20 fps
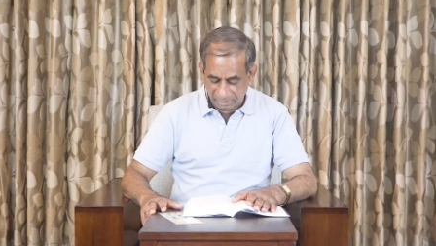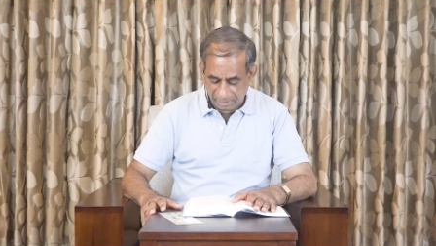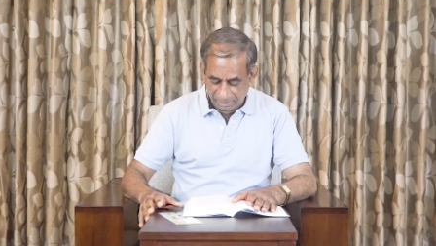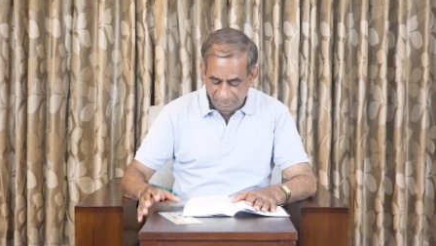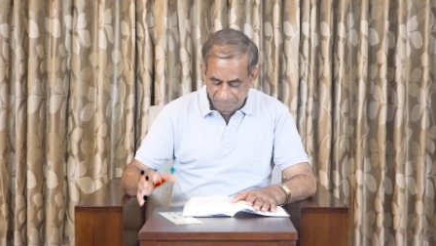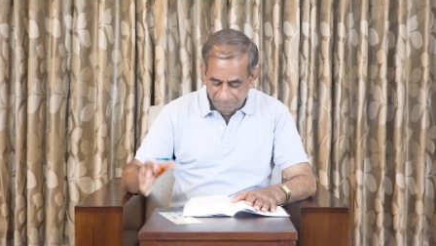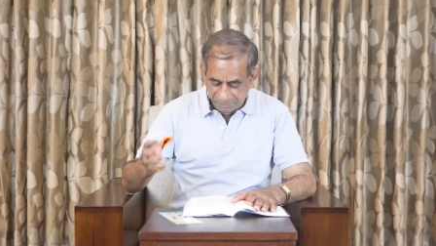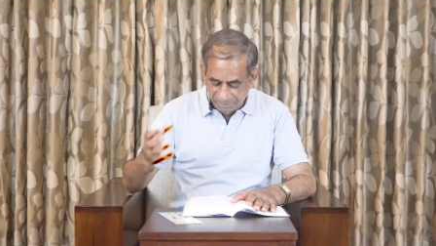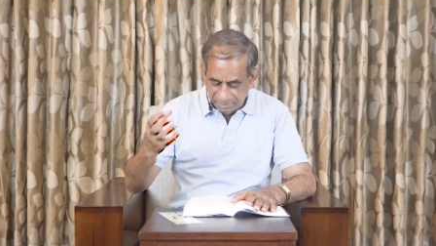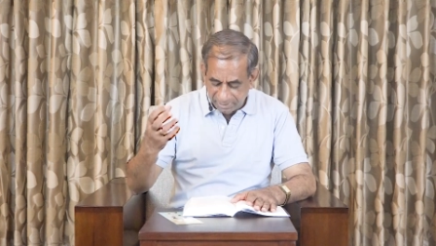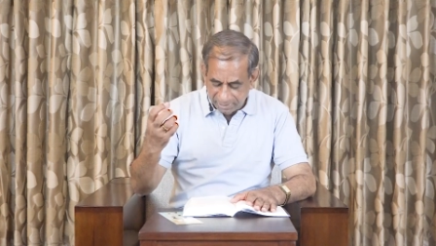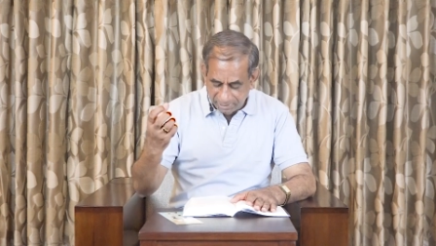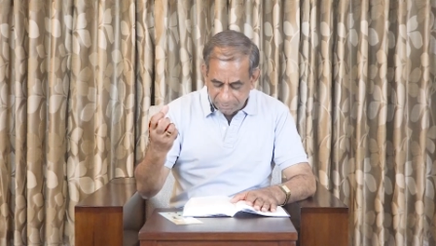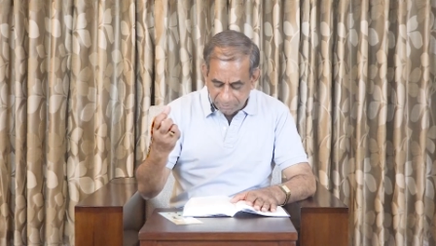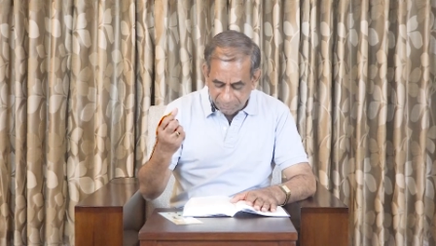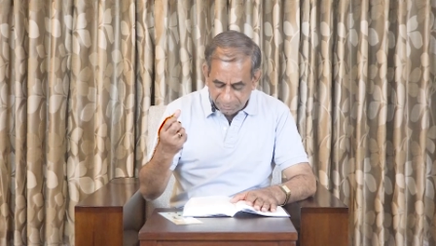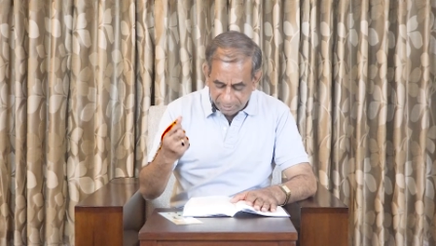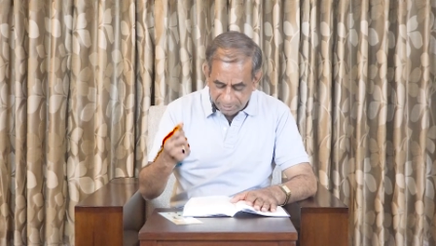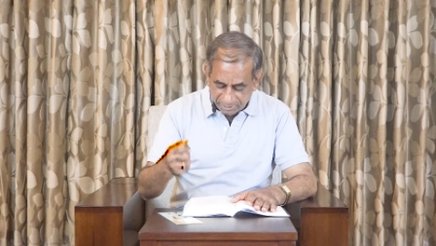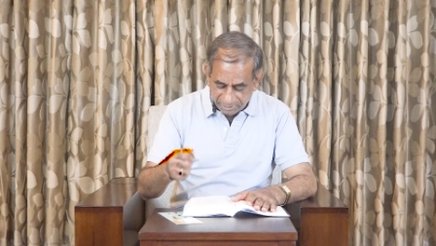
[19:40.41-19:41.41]
and bring
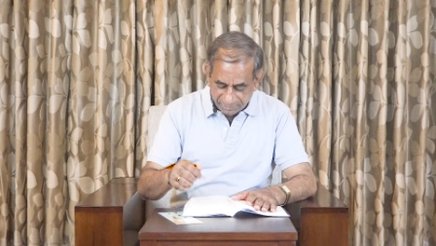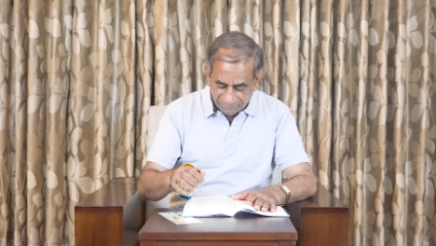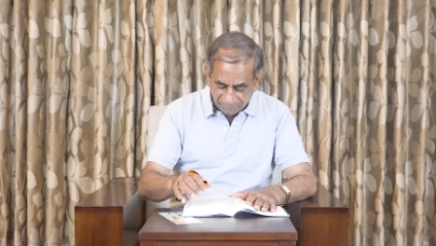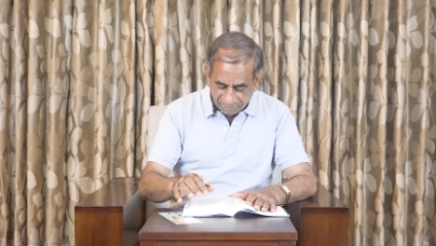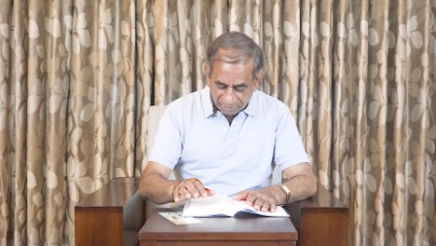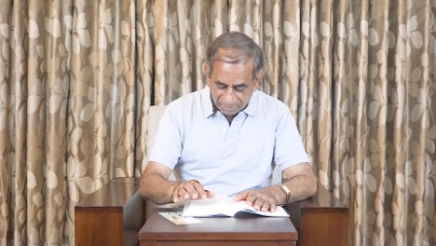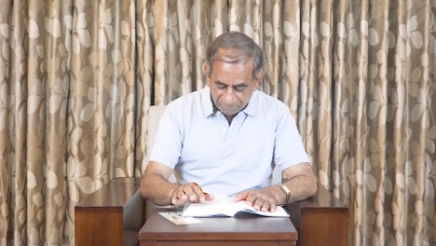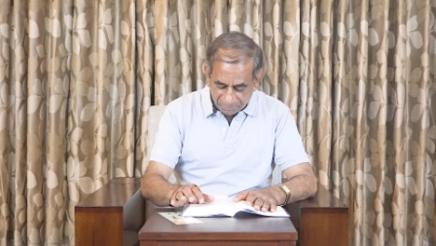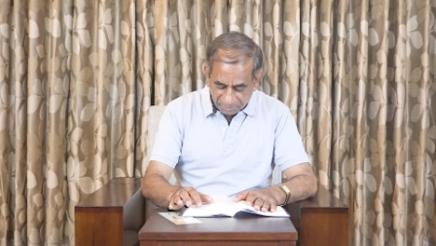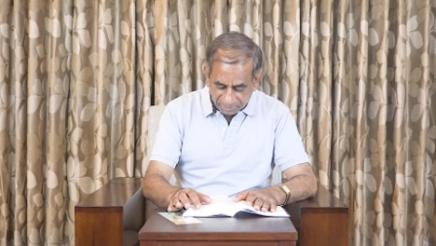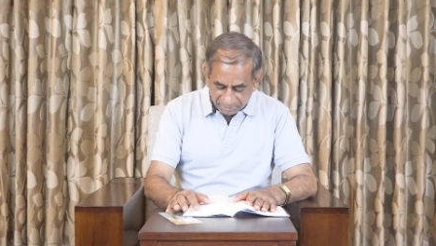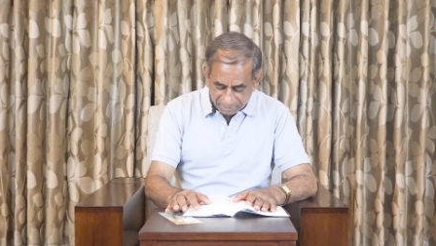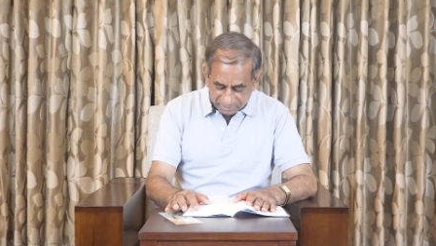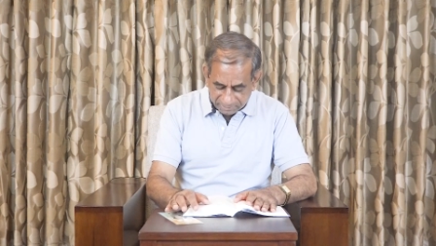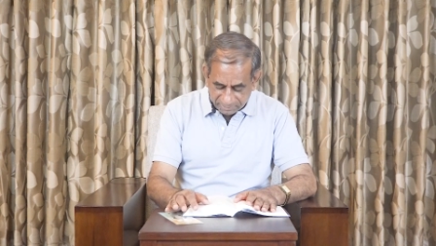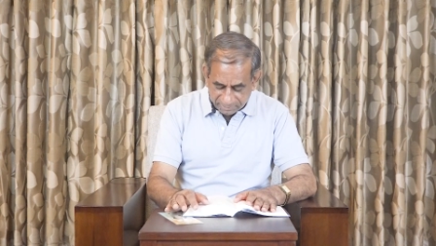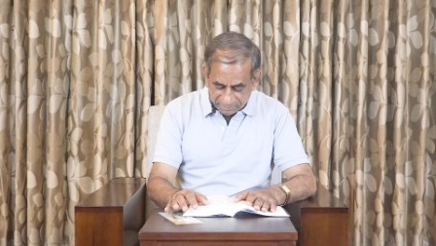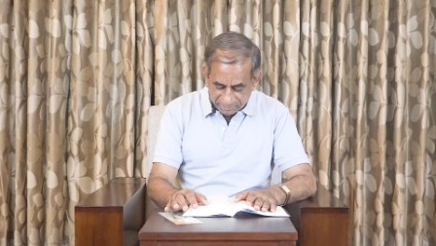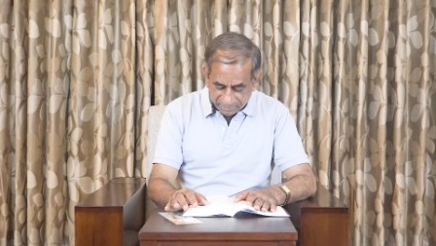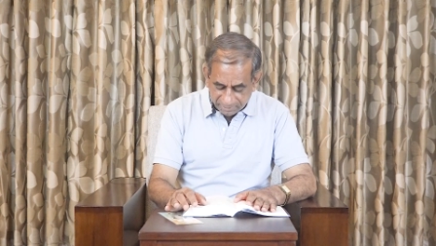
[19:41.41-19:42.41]
into it the divine
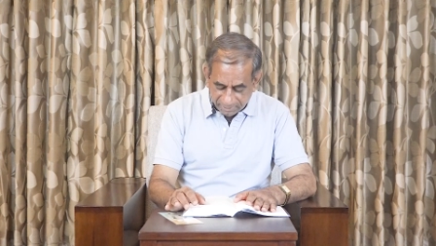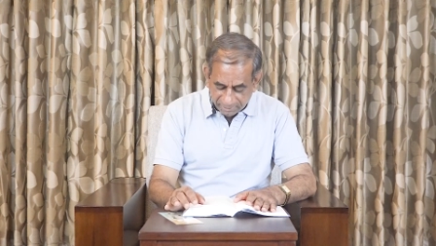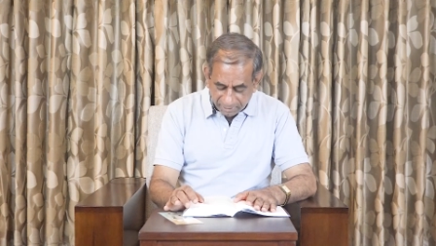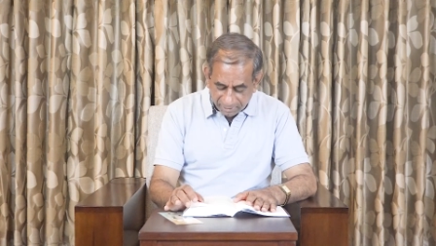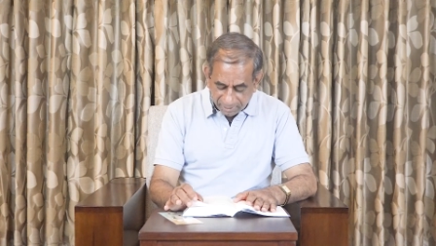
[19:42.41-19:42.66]
presence.